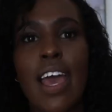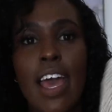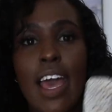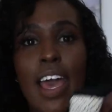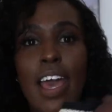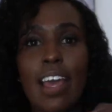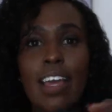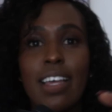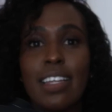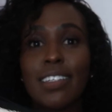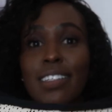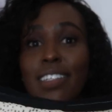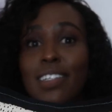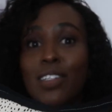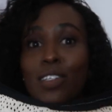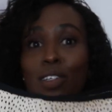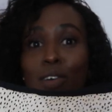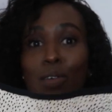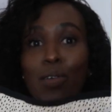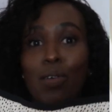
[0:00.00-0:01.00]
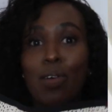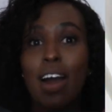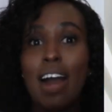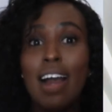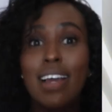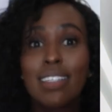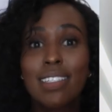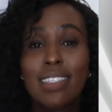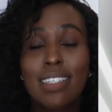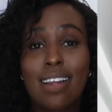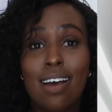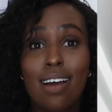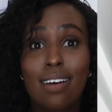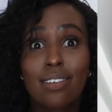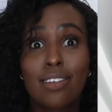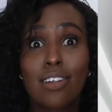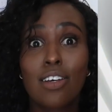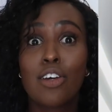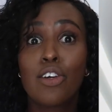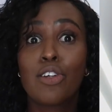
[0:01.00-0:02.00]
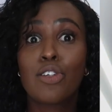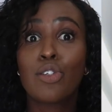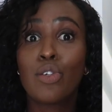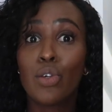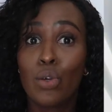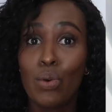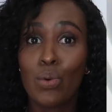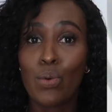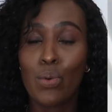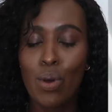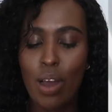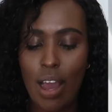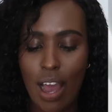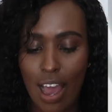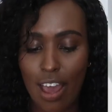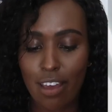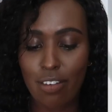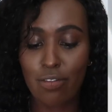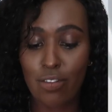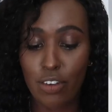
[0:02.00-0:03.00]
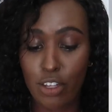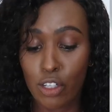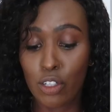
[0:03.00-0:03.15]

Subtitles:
And so I snugged two. I